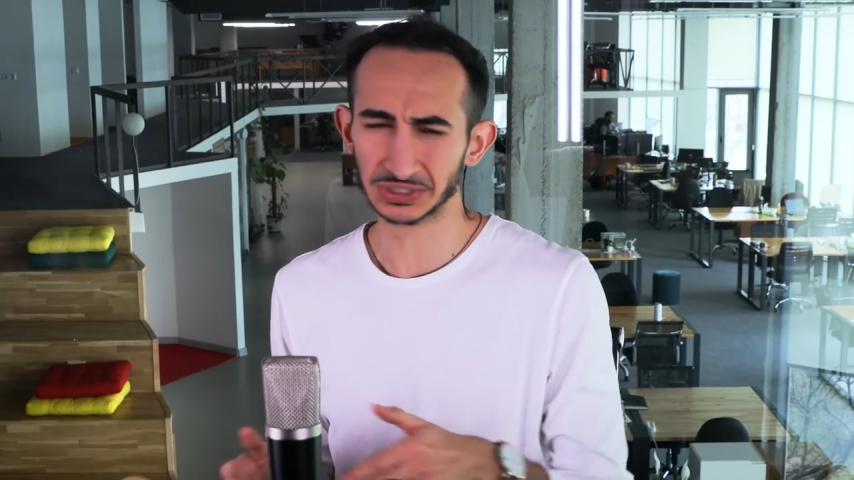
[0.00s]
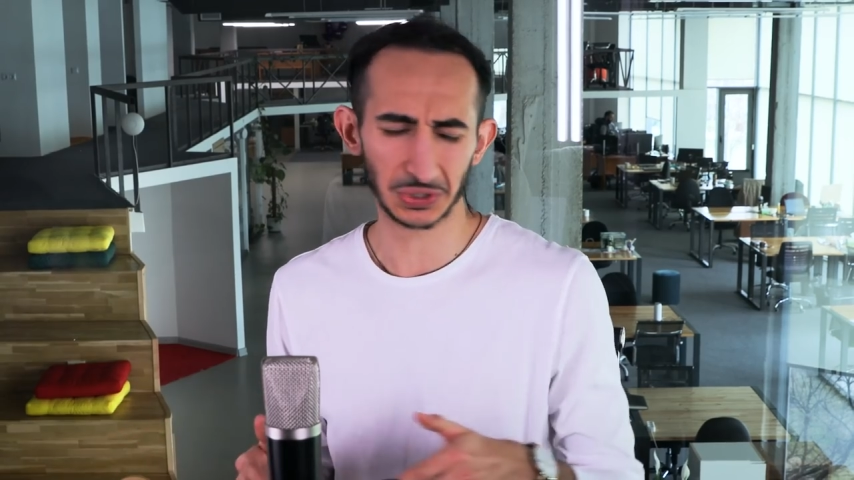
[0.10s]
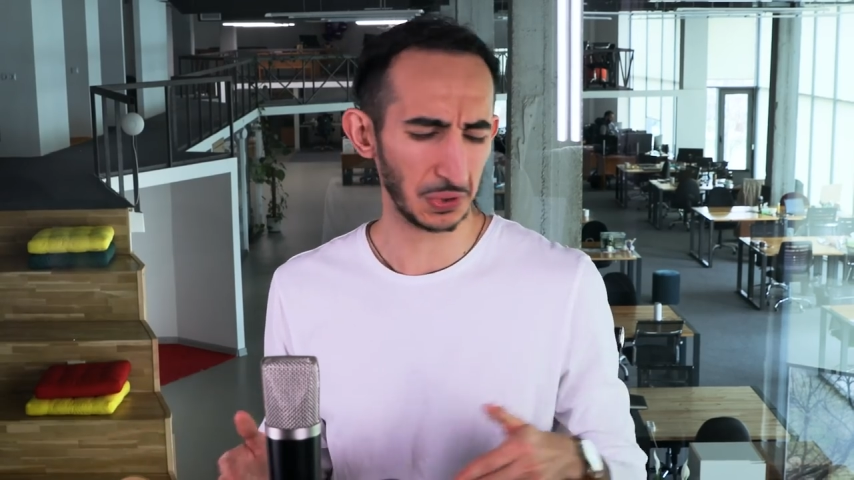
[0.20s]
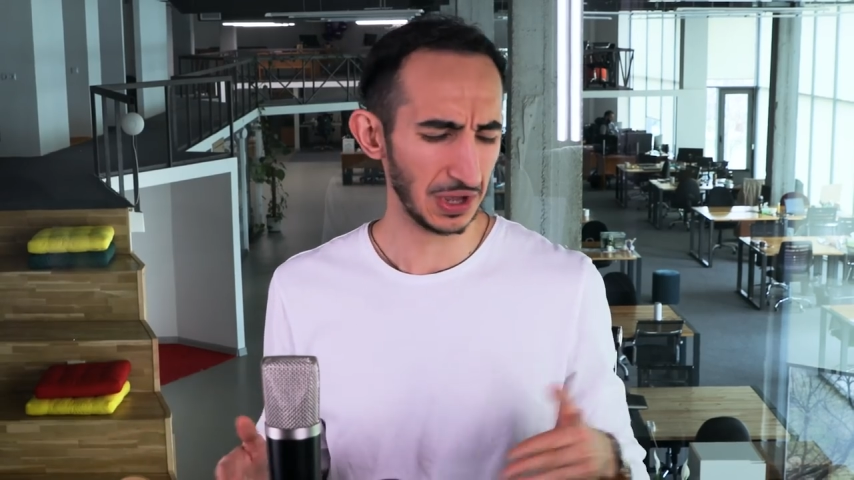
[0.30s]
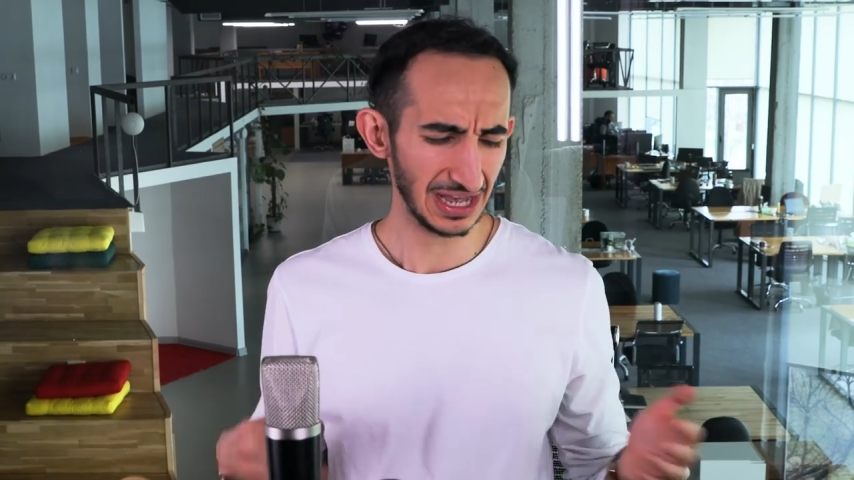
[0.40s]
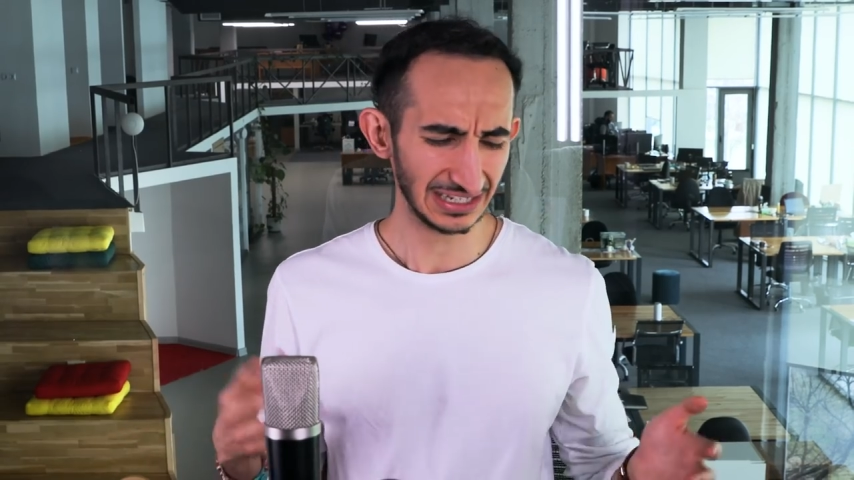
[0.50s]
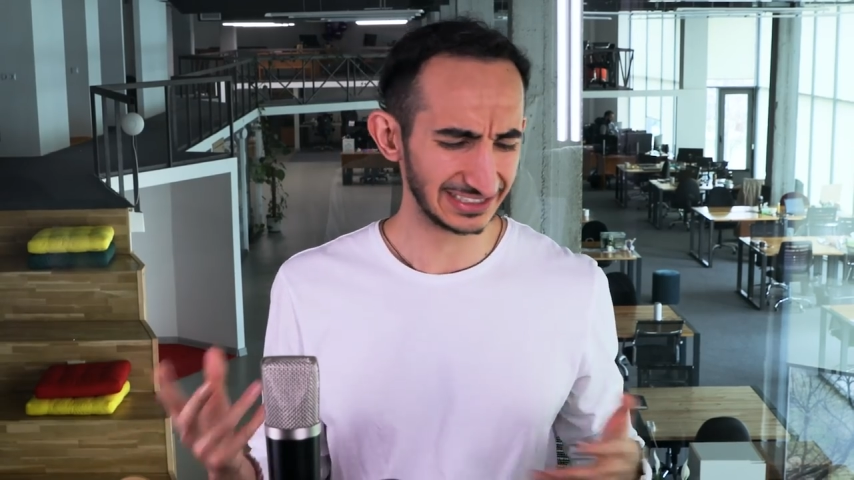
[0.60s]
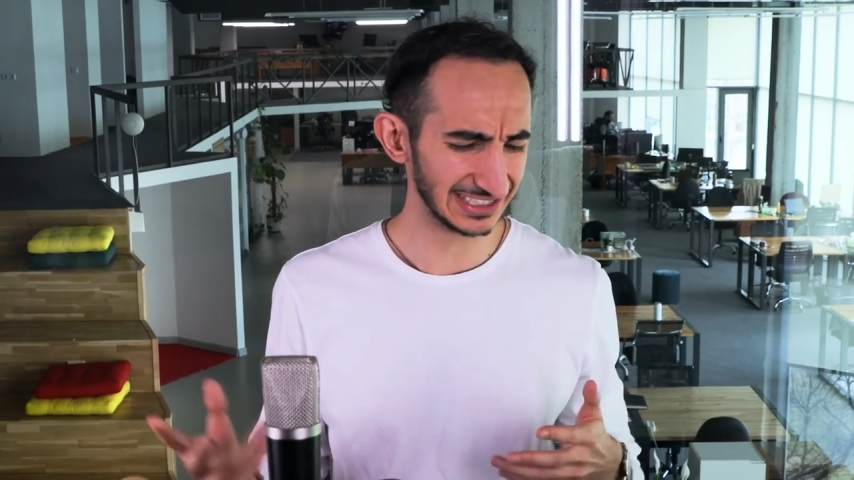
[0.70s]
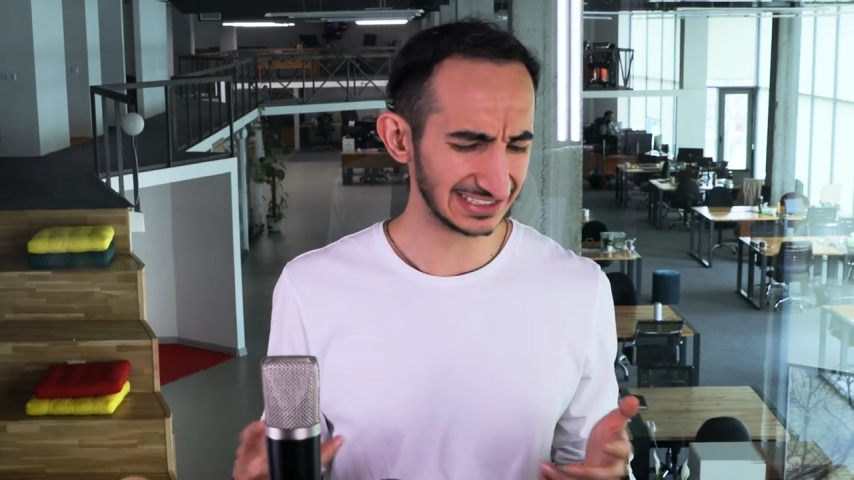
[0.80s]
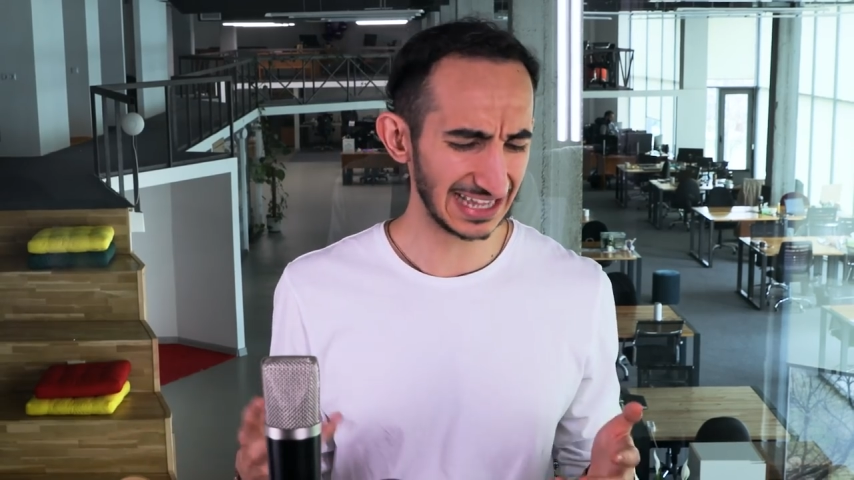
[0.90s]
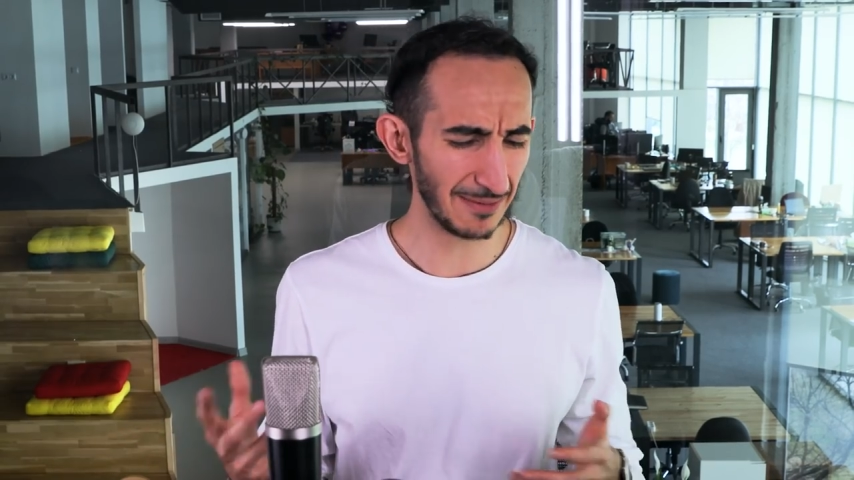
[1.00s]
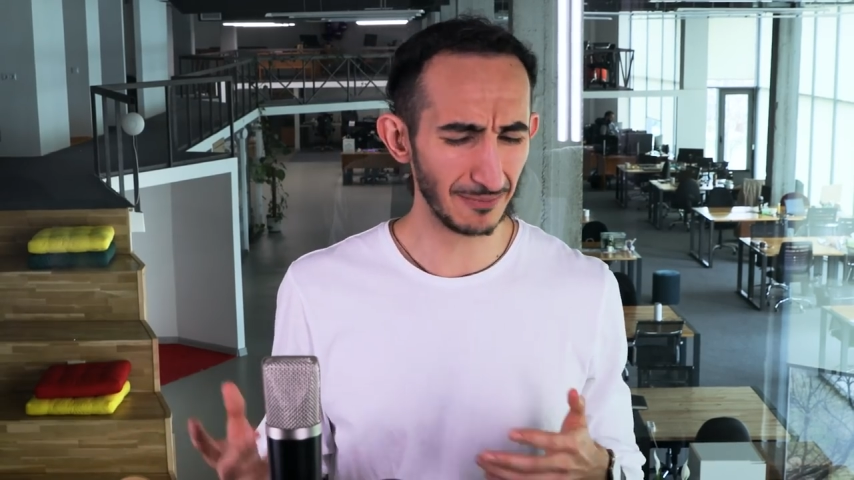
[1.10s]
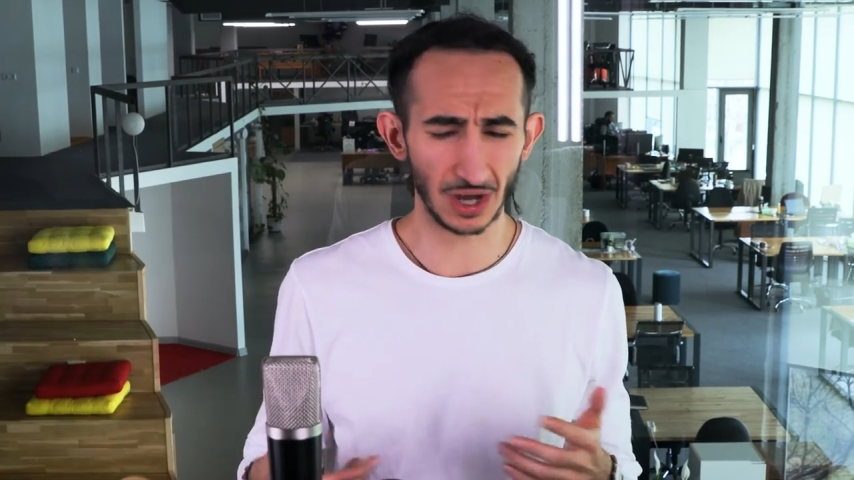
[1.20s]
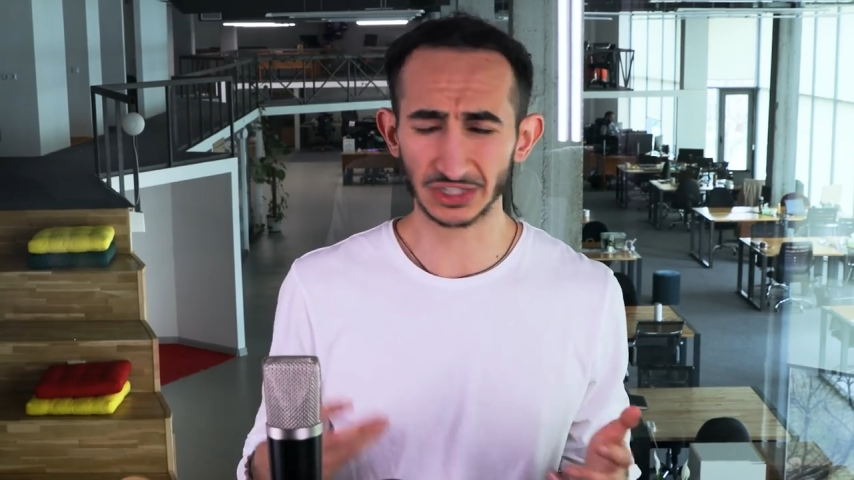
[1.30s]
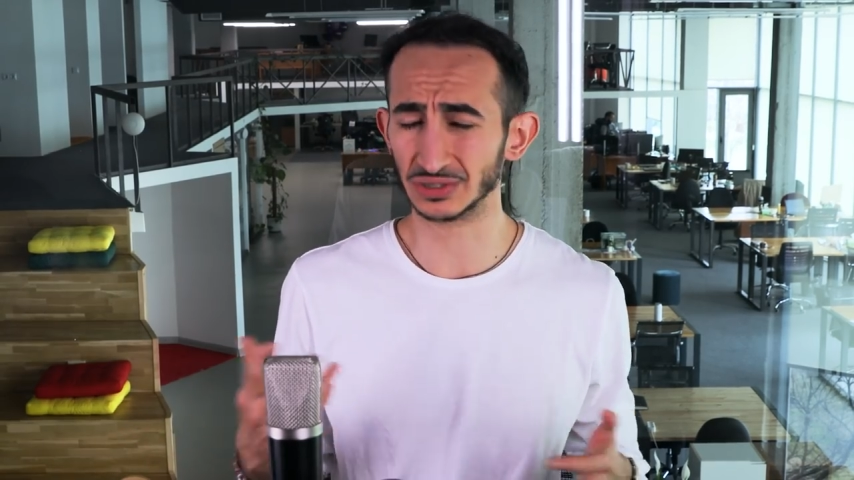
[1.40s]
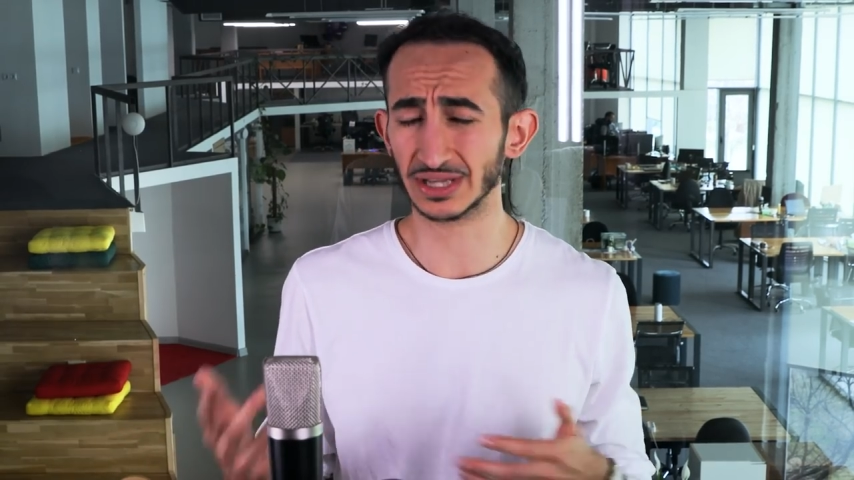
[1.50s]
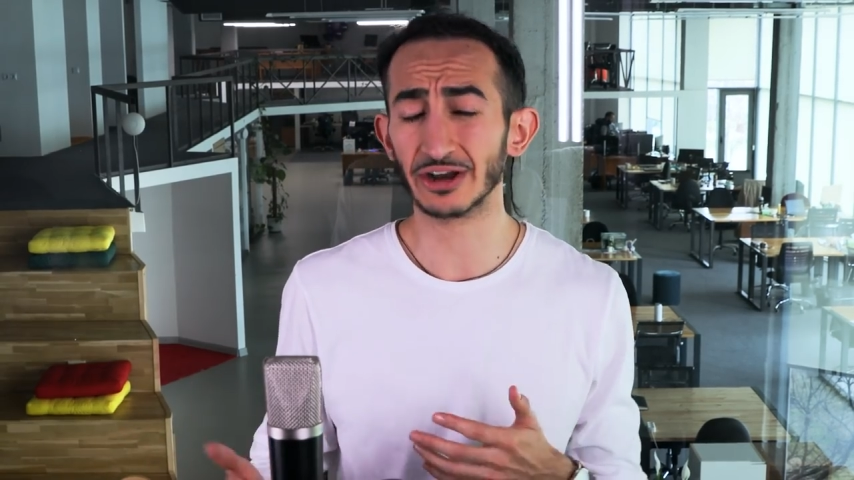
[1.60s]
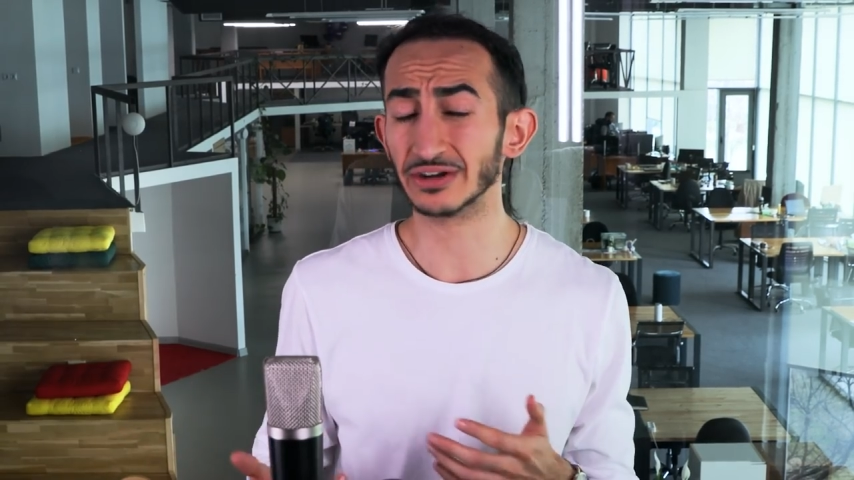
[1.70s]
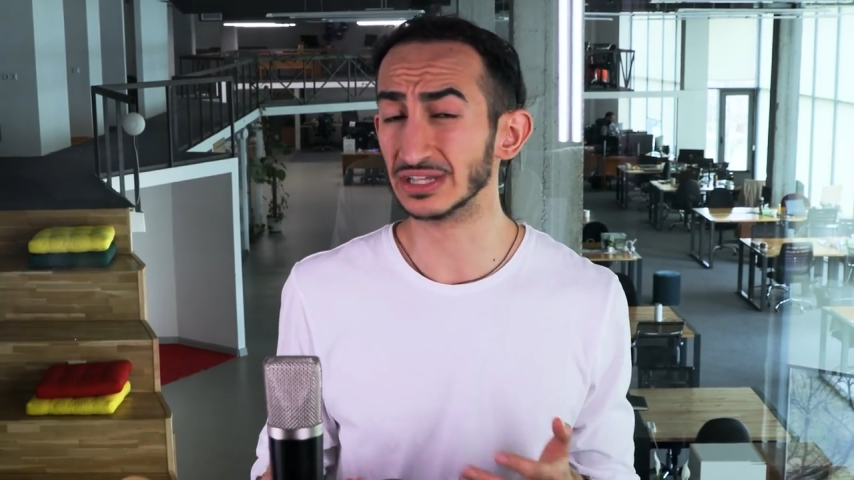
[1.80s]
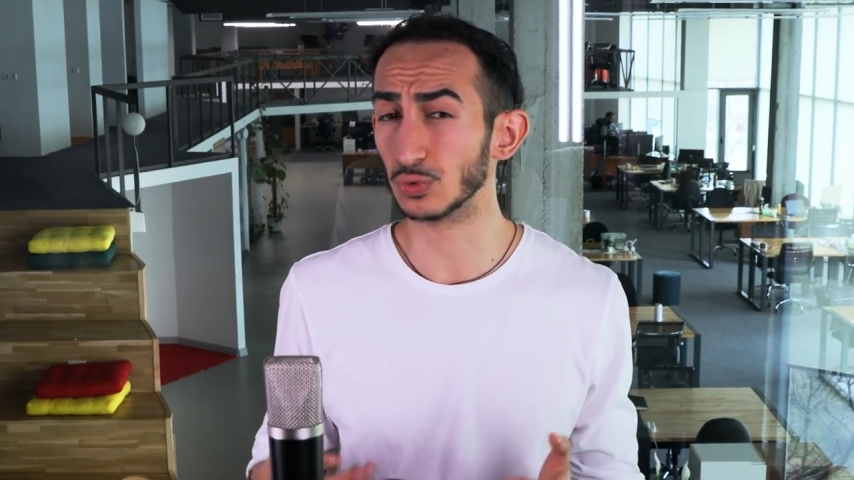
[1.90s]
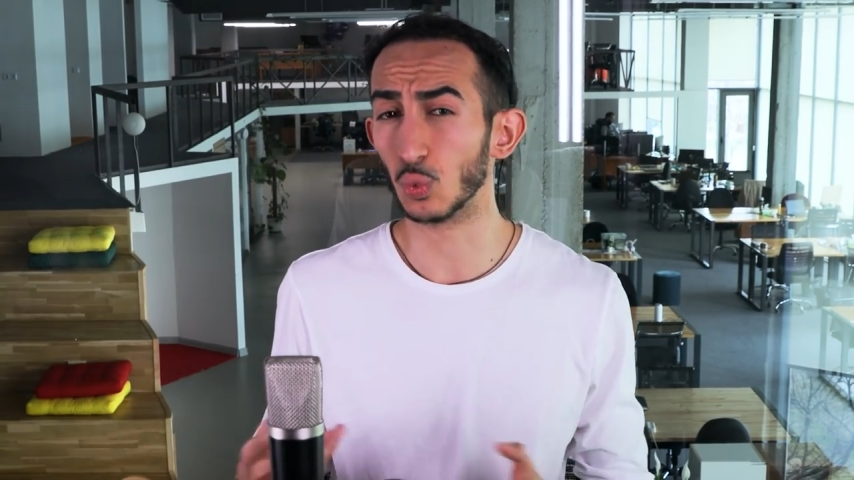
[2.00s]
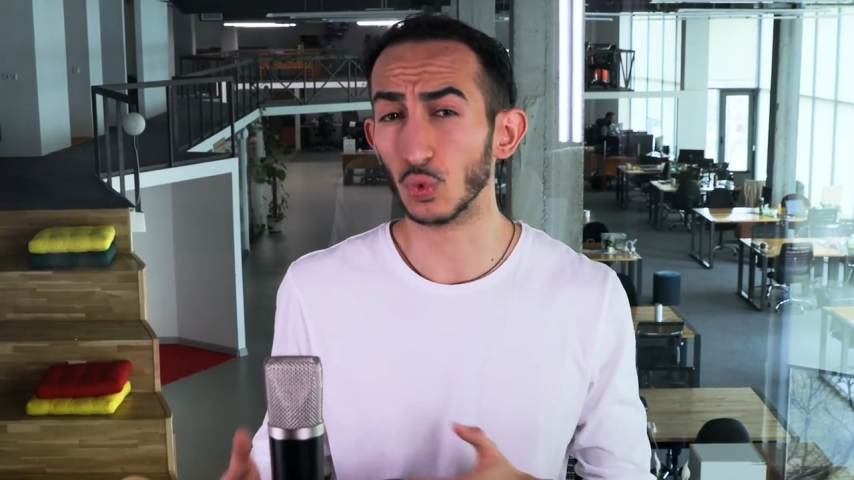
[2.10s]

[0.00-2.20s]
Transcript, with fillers: So just that modularity